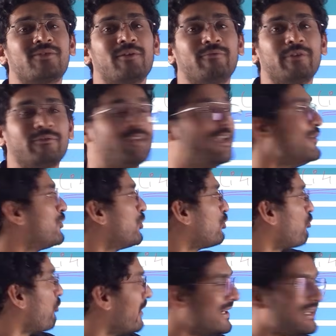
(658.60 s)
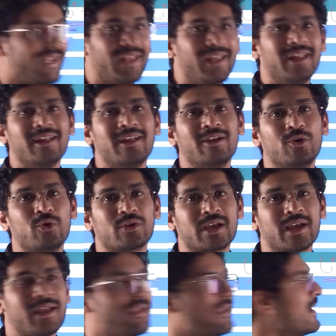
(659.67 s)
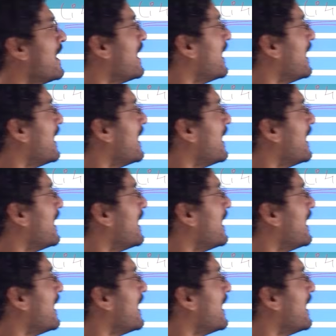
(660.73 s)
from 15 to 20. Okay.